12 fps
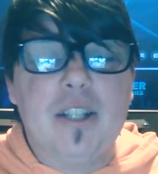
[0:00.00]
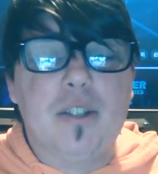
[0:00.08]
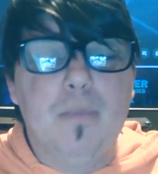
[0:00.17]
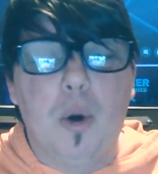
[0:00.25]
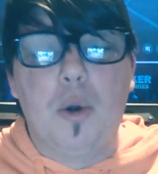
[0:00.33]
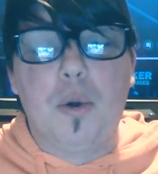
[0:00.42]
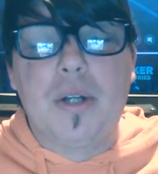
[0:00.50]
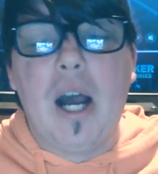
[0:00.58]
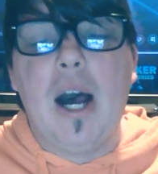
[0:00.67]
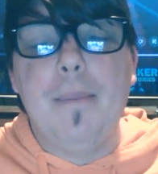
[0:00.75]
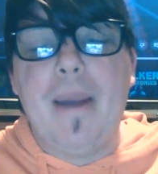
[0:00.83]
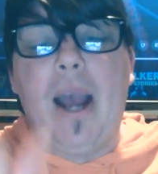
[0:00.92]
as Mortal
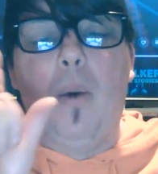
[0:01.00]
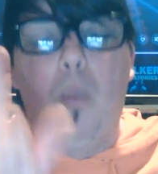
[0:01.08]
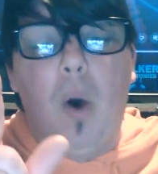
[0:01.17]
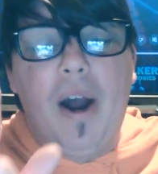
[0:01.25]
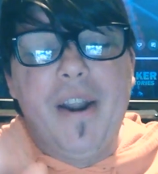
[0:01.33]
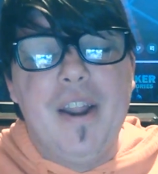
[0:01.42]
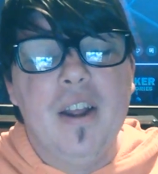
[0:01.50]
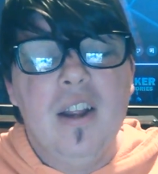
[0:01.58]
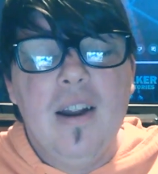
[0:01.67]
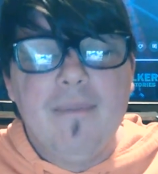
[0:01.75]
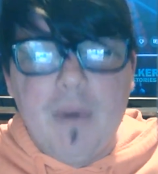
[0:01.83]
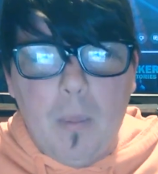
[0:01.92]
Kombat 1,
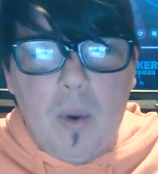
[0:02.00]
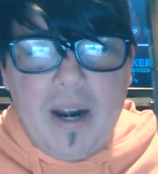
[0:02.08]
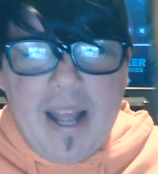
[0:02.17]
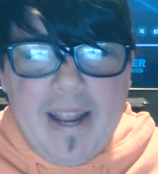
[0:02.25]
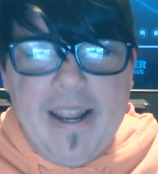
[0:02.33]
from what I